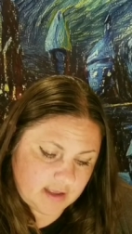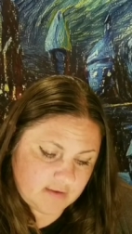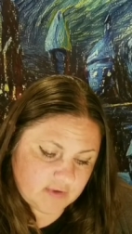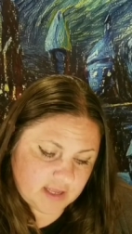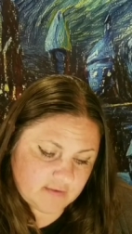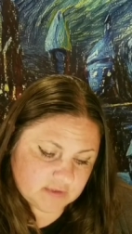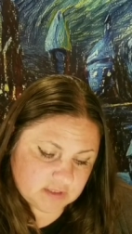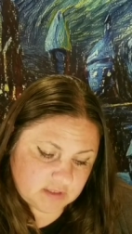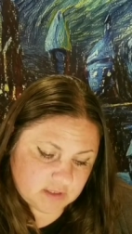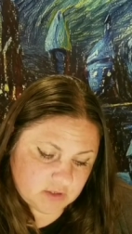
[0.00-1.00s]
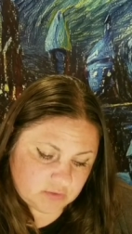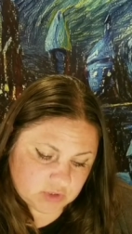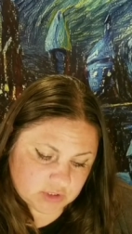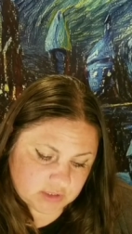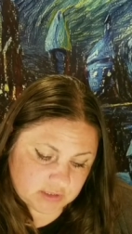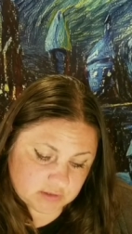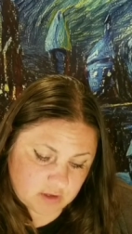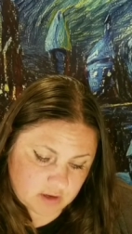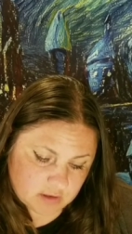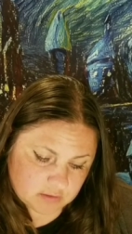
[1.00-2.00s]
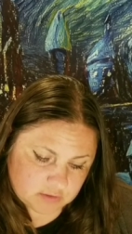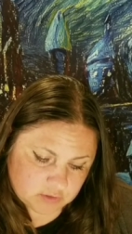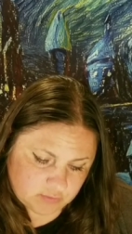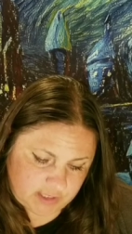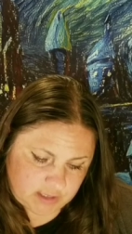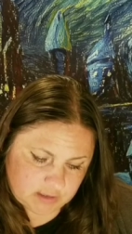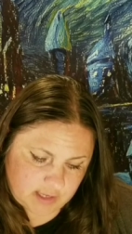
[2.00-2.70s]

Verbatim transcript: even gave it to Theodosia, his daughter, to read.